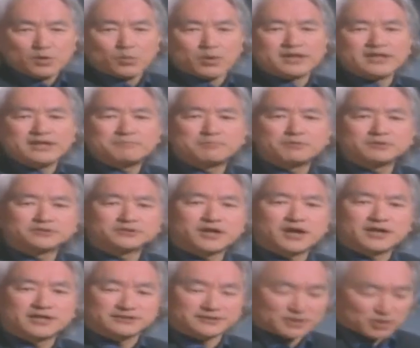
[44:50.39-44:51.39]
When he puts
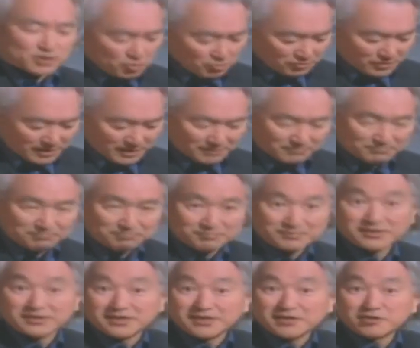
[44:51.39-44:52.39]
on his clothing,
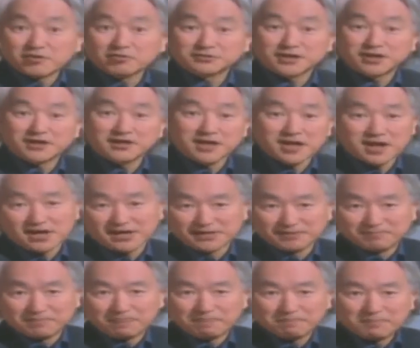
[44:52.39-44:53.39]
he goes online.